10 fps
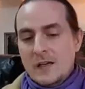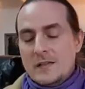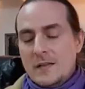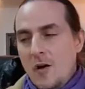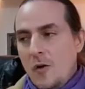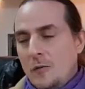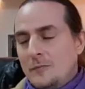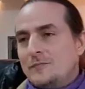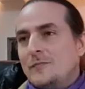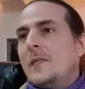So,
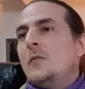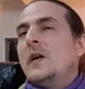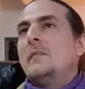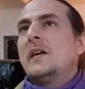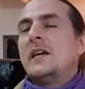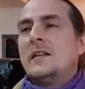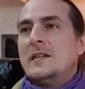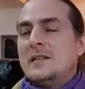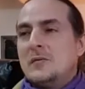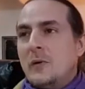we
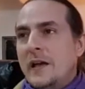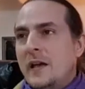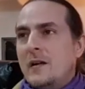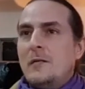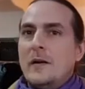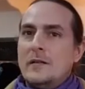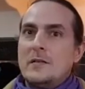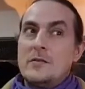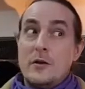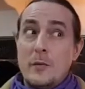begin this week with
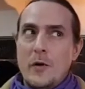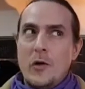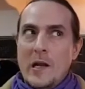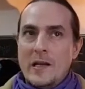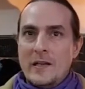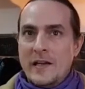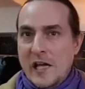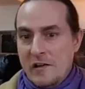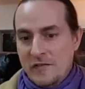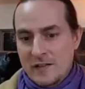a turmoil in the
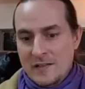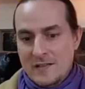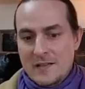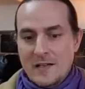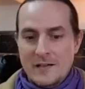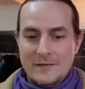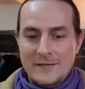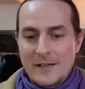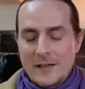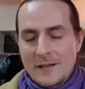heavens.
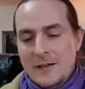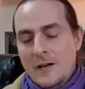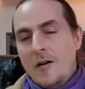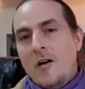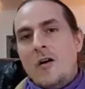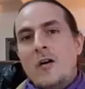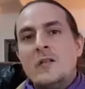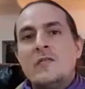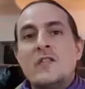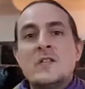
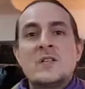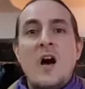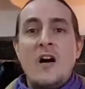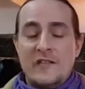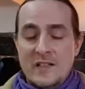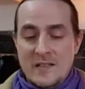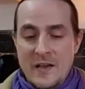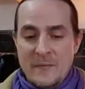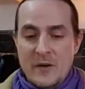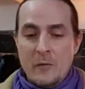On the first of
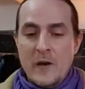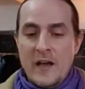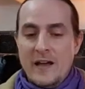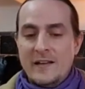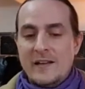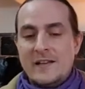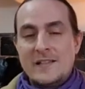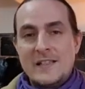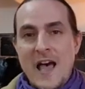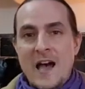December, we had an
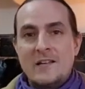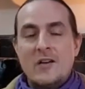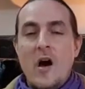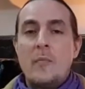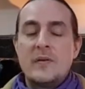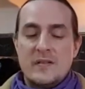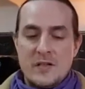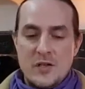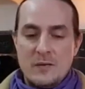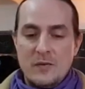exact
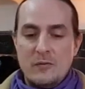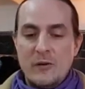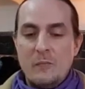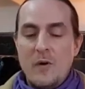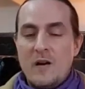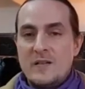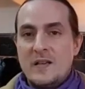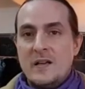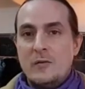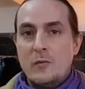opposition between
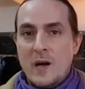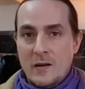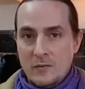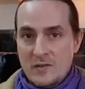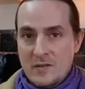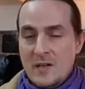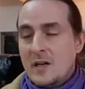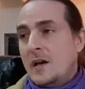Mars and Uranus.